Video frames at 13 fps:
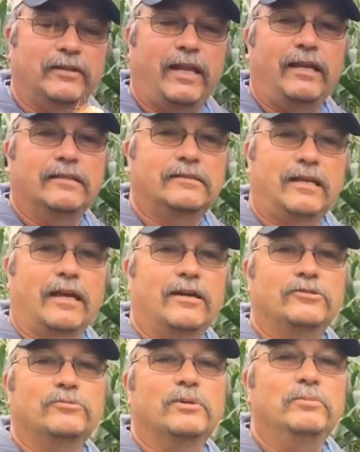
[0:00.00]
Angus
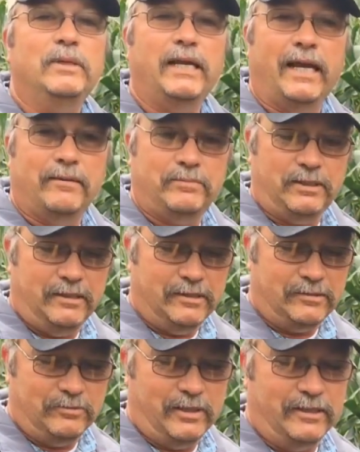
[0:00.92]
cows will be happy
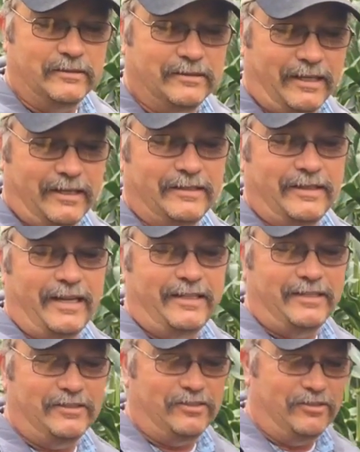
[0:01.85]
this winter.
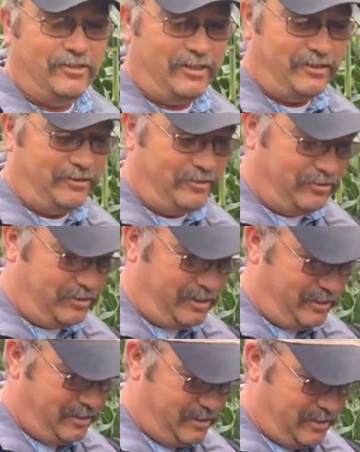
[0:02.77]
That is looking
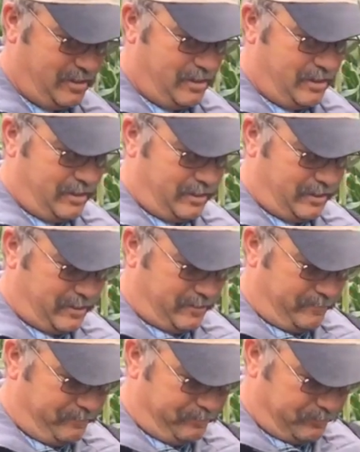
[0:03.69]
good.
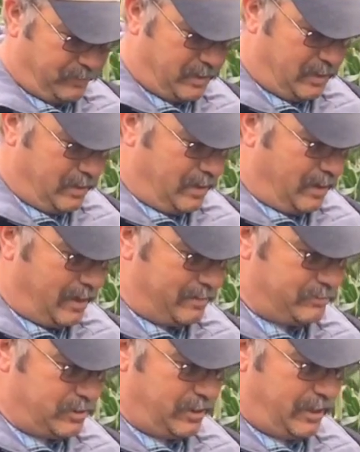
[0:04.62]

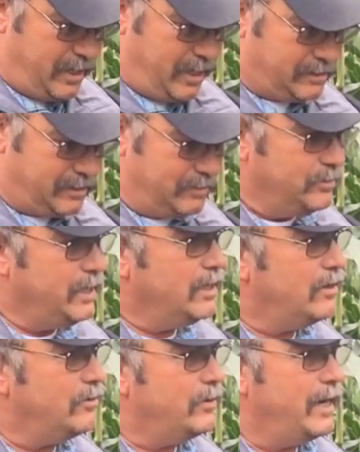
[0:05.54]
I'm going to guess that we
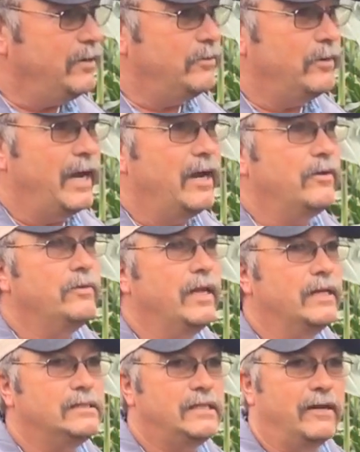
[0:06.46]
are right around
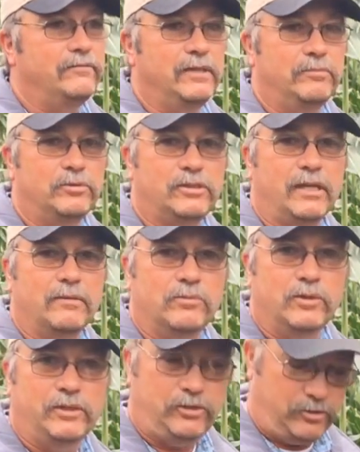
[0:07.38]
that 70%
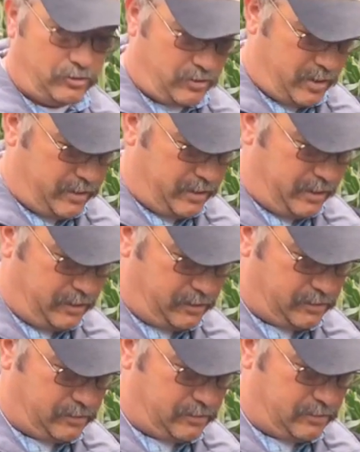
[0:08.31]
moisture on
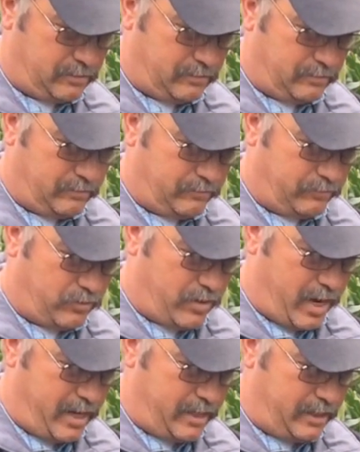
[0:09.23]
this
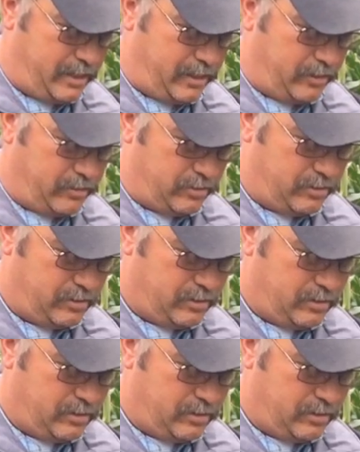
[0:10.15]
variety here.